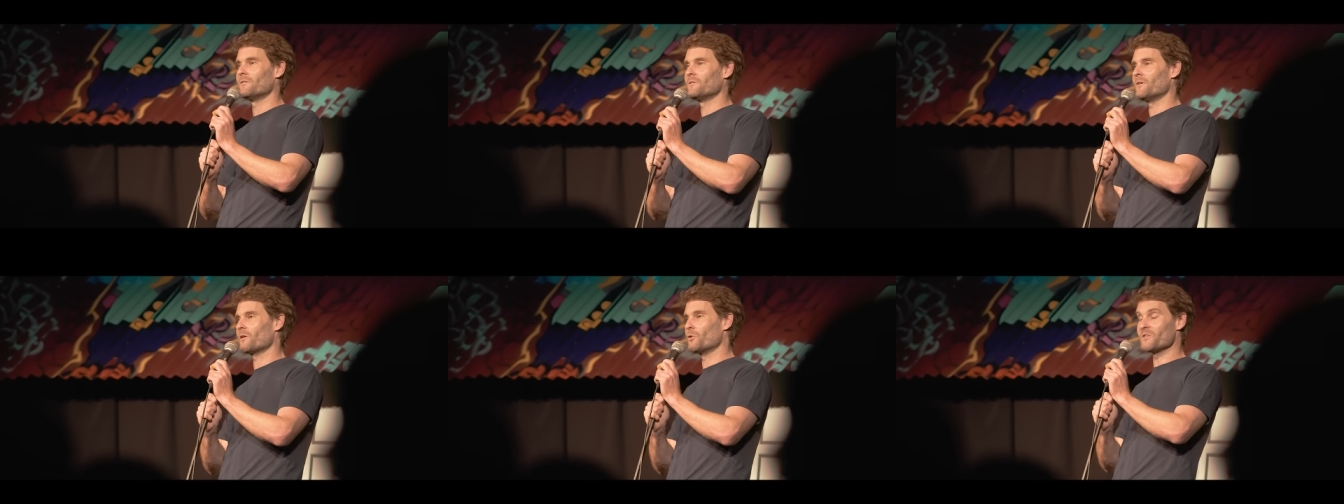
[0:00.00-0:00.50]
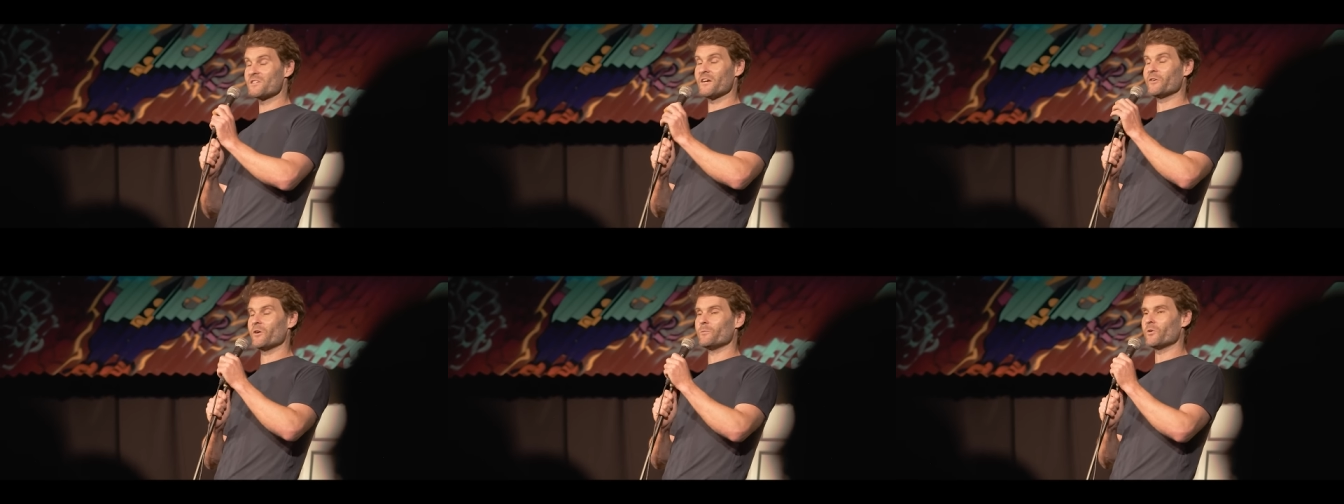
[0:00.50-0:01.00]
I couldn't
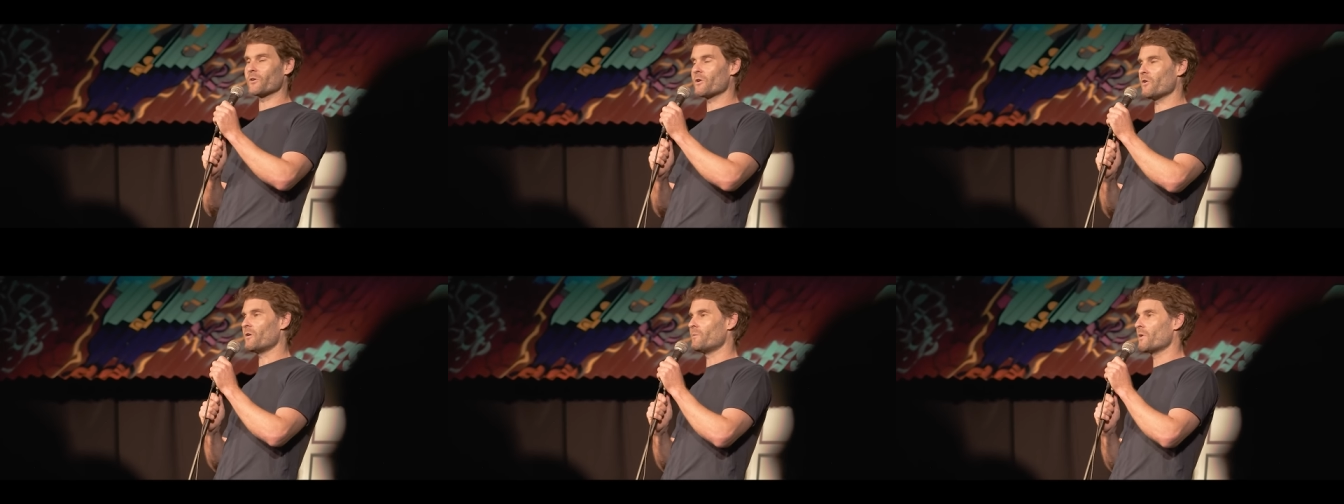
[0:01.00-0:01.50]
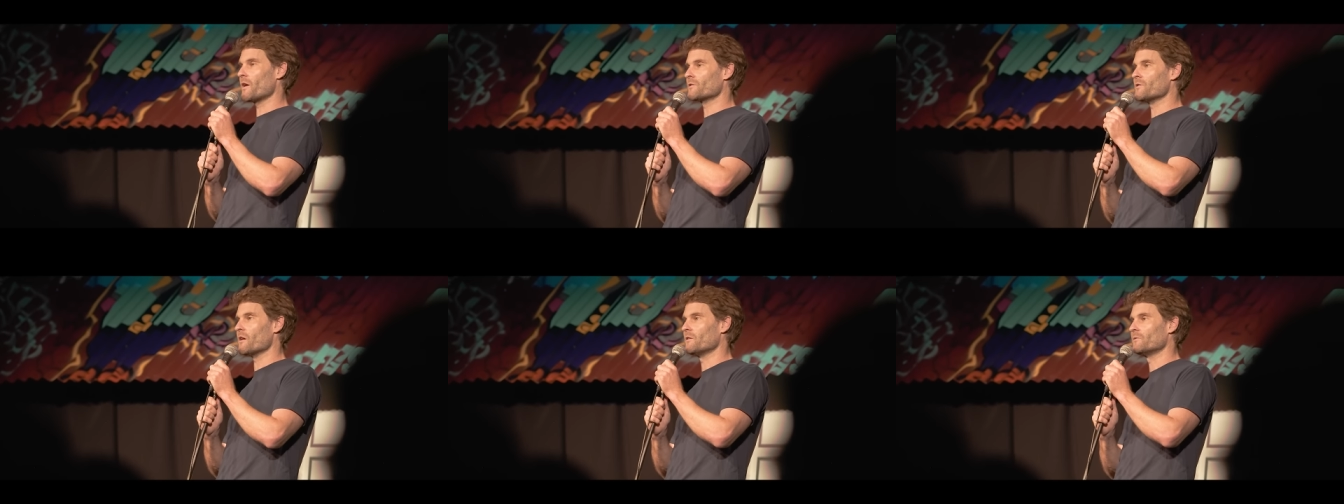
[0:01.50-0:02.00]
tell you. I'm not a
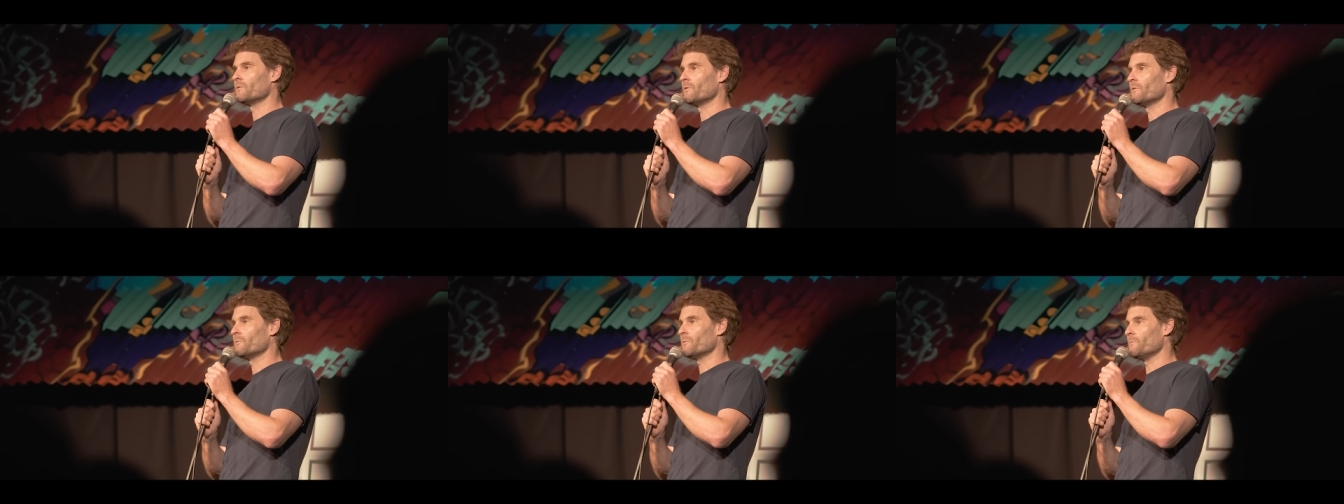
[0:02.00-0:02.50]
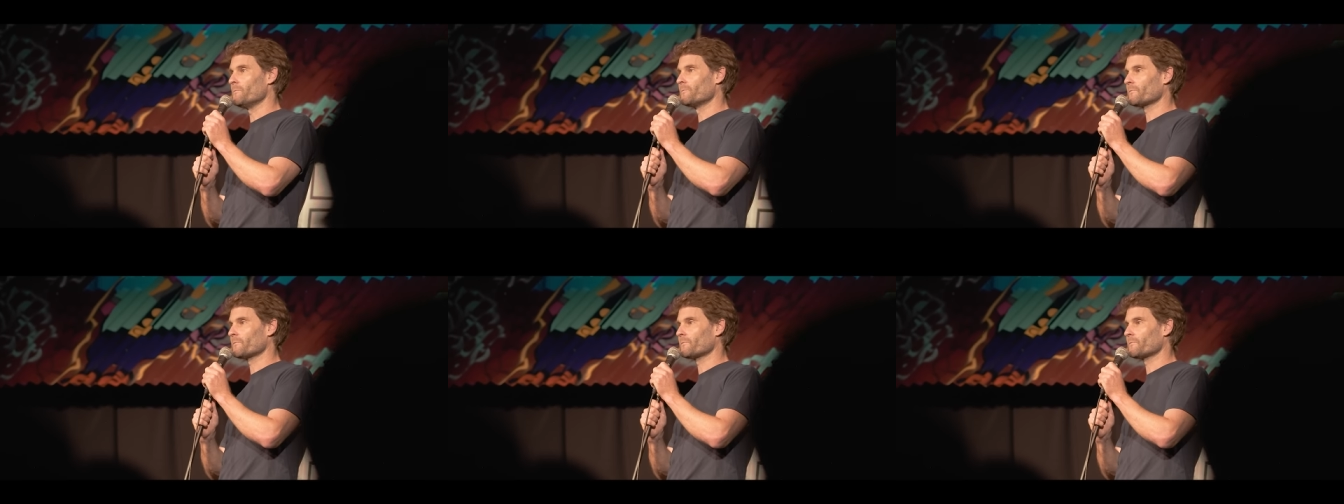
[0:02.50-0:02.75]
chiropractor. But,